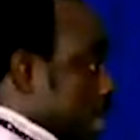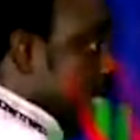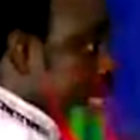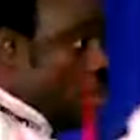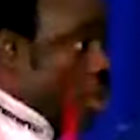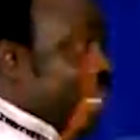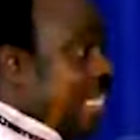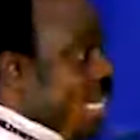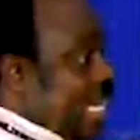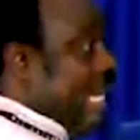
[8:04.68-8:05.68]
They're coming
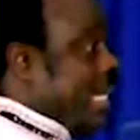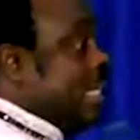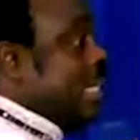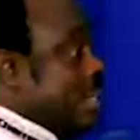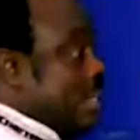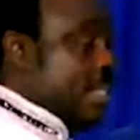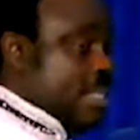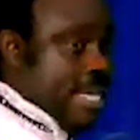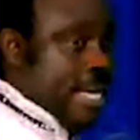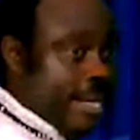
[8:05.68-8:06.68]
again this
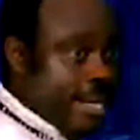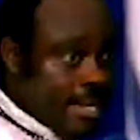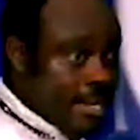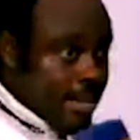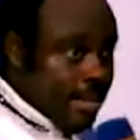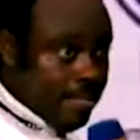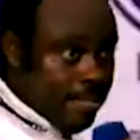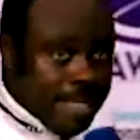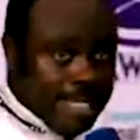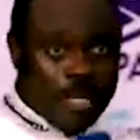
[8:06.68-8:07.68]
year.
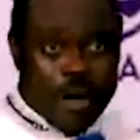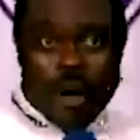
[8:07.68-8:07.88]
May the Lord